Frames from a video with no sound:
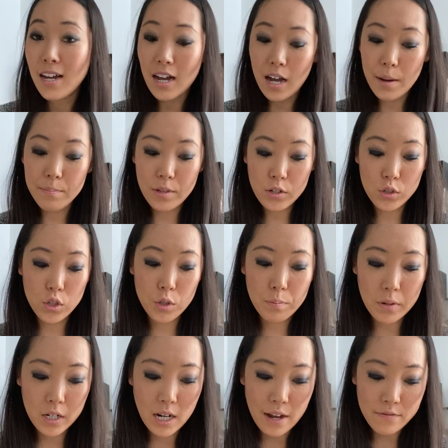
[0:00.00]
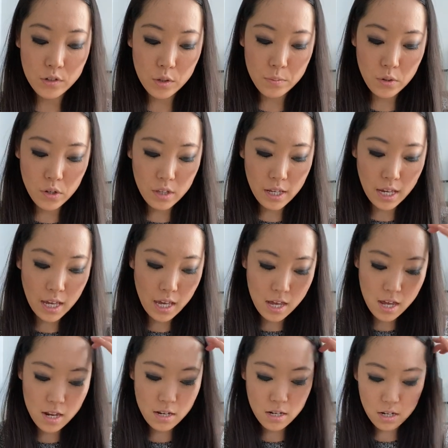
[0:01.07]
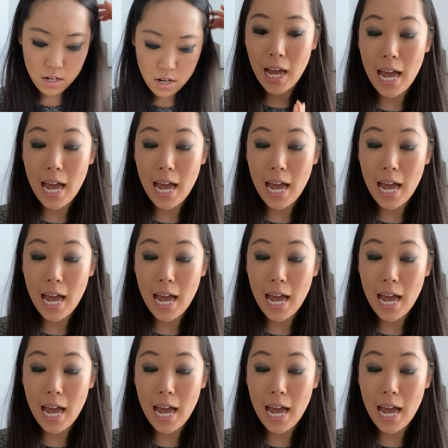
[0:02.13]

Um, they're super comfortable and